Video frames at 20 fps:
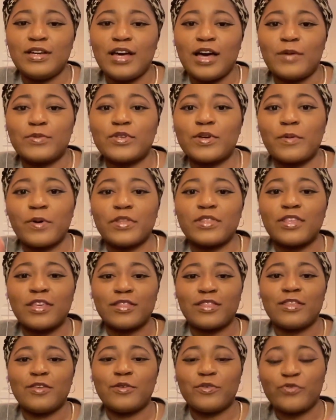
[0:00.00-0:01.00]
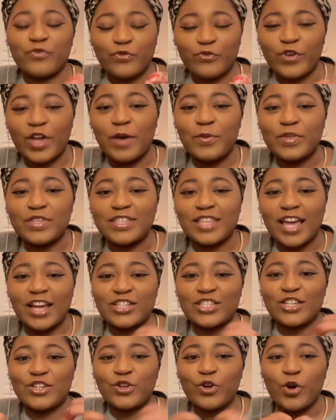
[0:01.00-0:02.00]
I'm talking about the families that
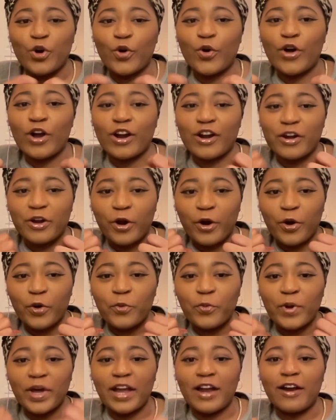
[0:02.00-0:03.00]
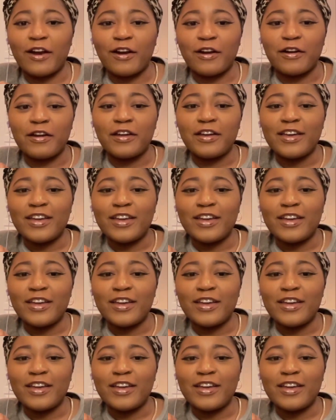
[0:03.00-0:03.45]
actually know and are aware